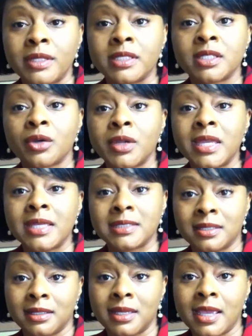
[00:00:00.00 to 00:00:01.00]
and so he is
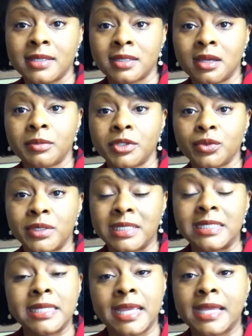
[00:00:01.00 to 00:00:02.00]
the liaison between the
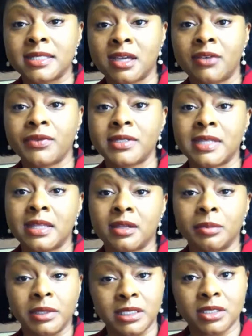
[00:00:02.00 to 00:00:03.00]
DA's office and the
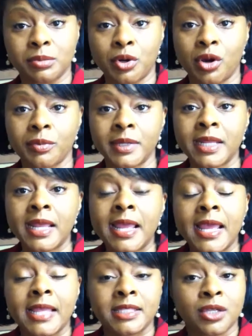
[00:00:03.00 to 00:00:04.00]
police department,
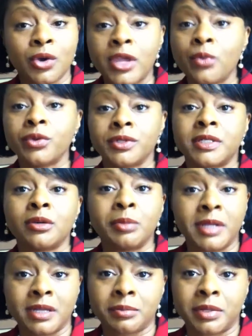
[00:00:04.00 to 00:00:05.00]
and so he will still
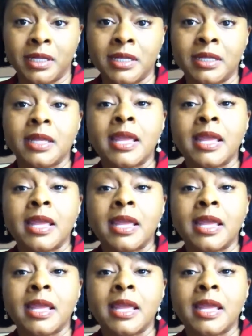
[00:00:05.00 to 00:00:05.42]
be in play.